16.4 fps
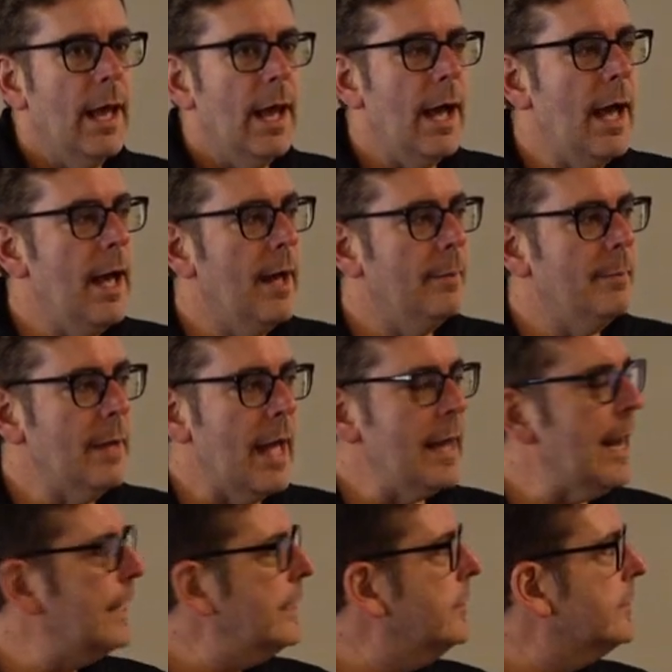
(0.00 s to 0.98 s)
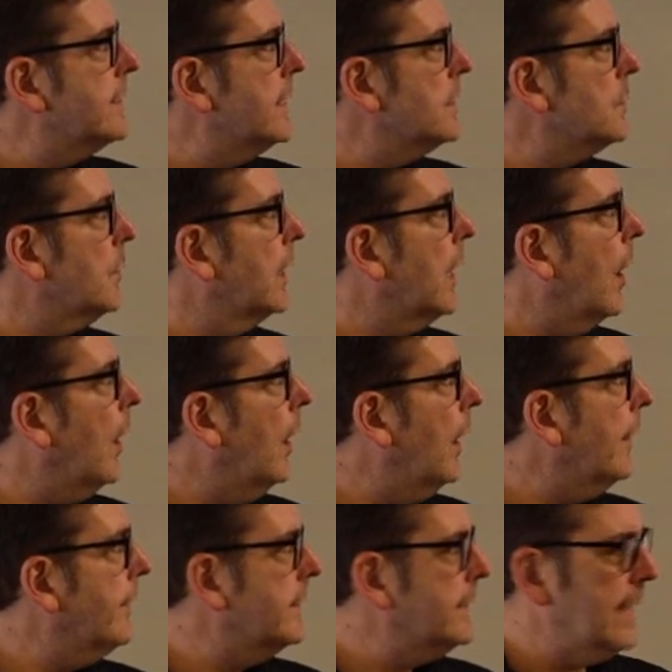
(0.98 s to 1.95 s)
Um, and I use this one
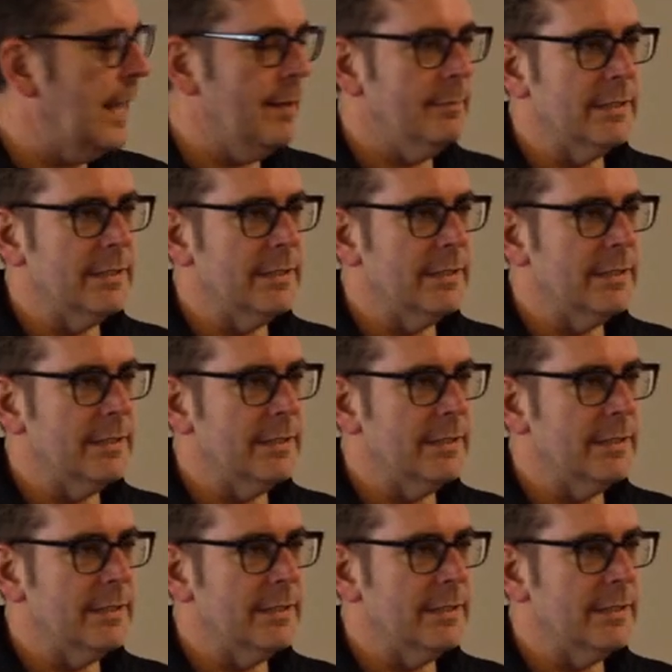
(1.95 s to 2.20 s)
all the time.